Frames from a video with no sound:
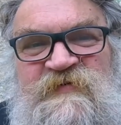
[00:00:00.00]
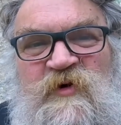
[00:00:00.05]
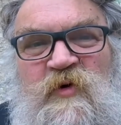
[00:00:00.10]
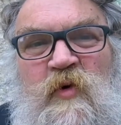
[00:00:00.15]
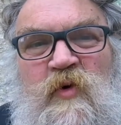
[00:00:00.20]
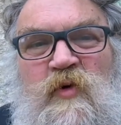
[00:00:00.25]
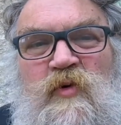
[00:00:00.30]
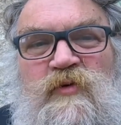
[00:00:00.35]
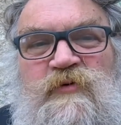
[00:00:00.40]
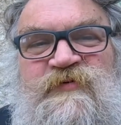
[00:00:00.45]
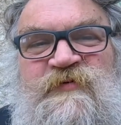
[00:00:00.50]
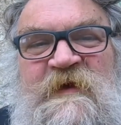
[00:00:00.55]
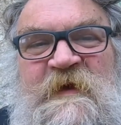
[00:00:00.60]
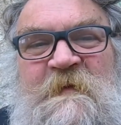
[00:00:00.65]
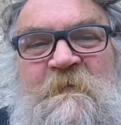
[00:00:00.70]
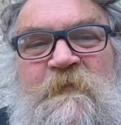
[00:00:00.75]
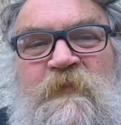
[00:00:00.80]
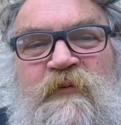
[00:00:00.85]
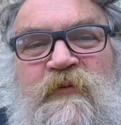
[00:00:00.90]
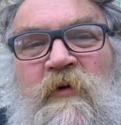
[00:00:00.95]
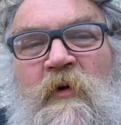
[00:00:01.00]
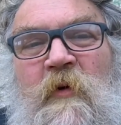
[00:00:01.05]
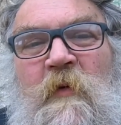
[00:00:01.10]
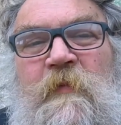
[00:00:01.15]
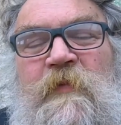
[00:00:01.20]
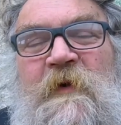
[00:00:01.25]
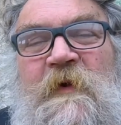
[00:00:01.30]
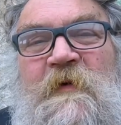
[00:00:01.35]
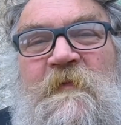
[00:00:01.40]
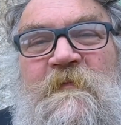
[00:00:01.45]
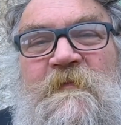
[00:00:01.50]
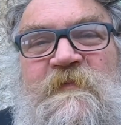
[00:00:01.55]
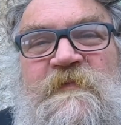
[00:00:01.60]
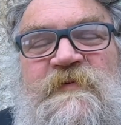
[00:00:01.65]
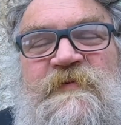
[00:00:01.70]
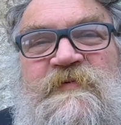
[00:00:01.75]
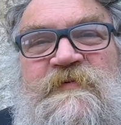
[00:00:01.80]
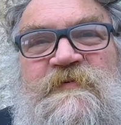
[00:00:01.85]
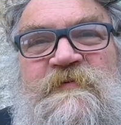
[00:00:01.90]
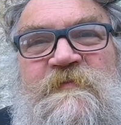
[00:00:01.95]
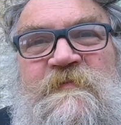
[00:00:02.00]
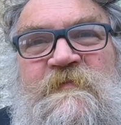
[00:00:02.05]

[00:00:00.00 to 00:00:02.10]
causing problems.